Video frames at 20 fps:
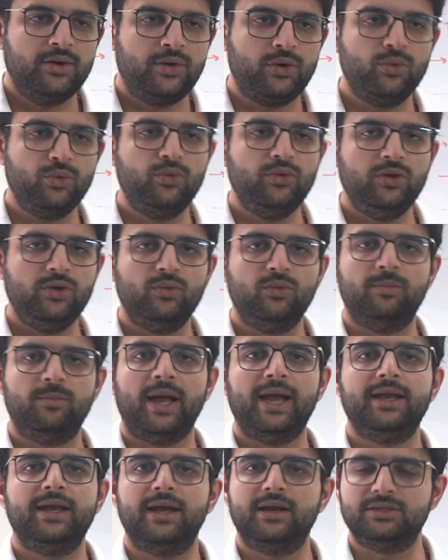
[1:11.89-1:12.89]
Two, you
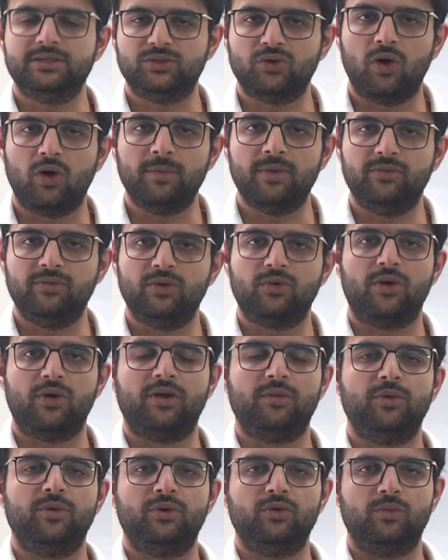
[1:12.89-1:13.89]
might get a job if you
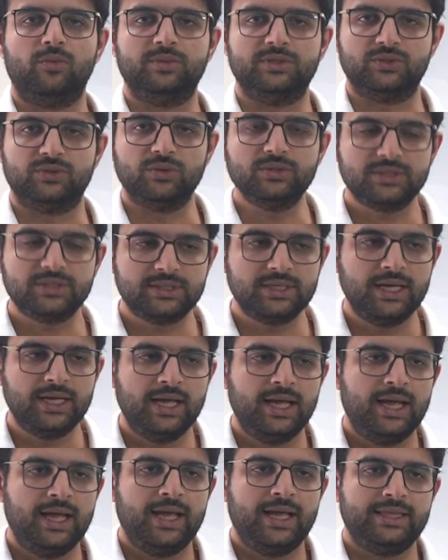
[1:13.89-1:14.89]
contribute to open source.
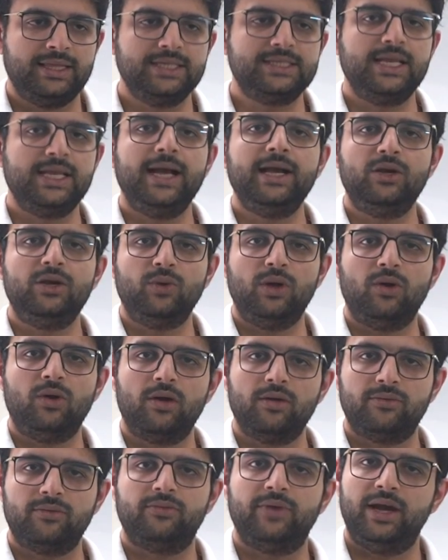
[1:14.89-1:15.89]
This led to a
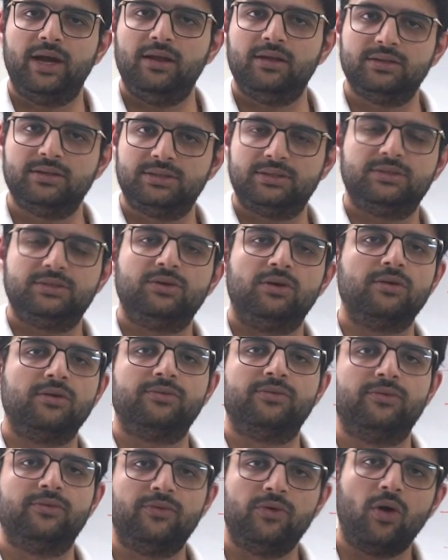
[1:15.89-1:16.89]
lot of Indians sort of
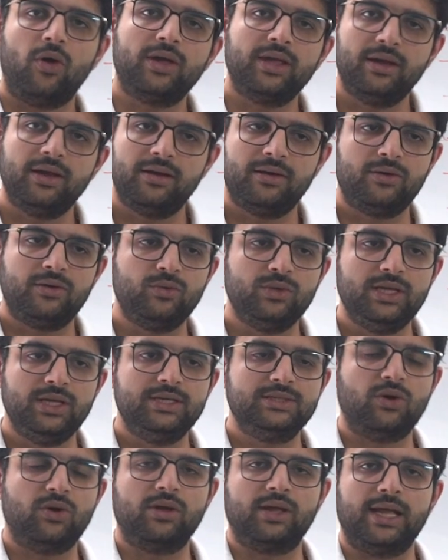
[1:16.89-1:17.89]
flocking to
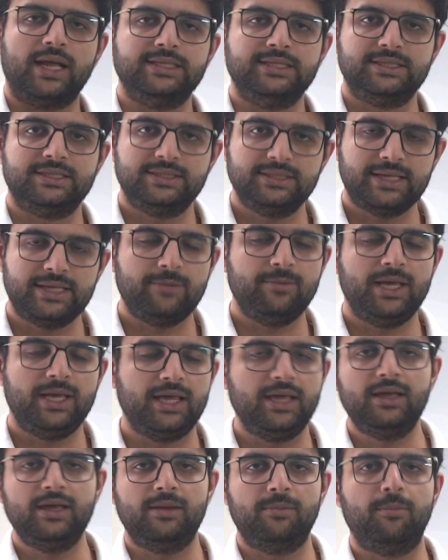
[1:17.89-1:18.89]
these organizations and
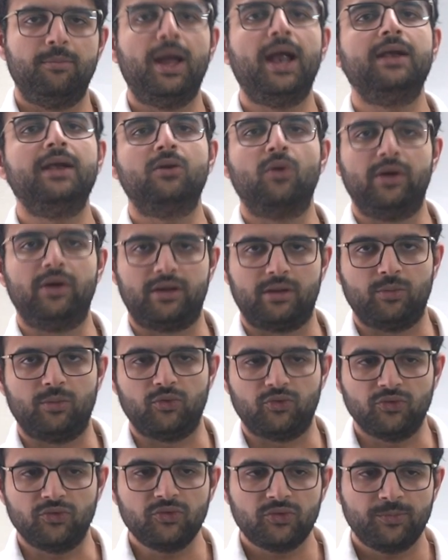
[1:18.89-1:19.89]
making bad
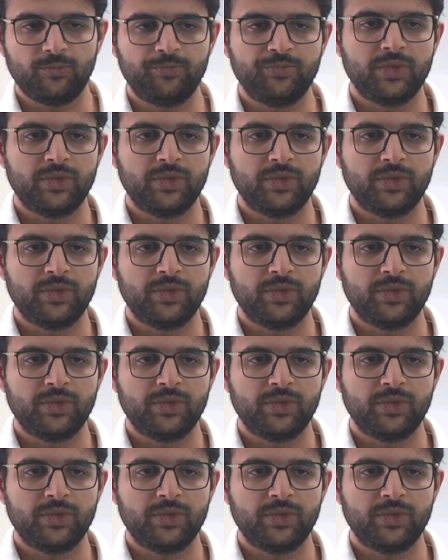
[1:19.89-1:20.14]
contributions.